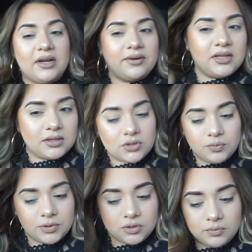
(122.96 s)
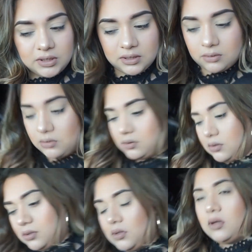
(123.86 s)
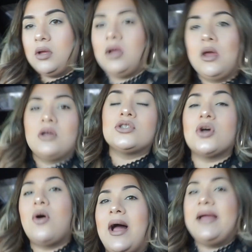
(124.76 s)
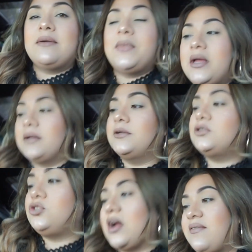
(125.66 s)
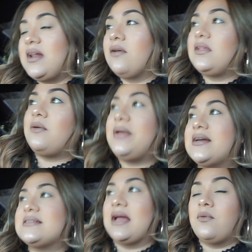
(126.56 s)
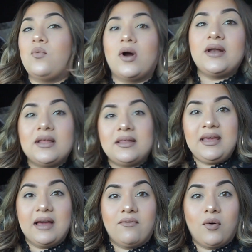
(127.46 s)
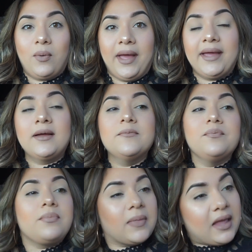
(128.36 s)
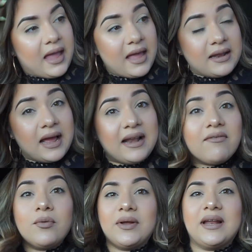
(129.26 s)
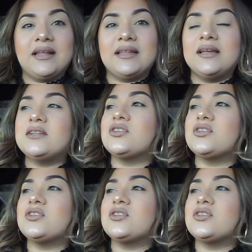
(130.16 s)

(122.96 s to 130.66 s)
everything is super zoomed in. So I am driving out there because I won the giveaway, and I never win anything.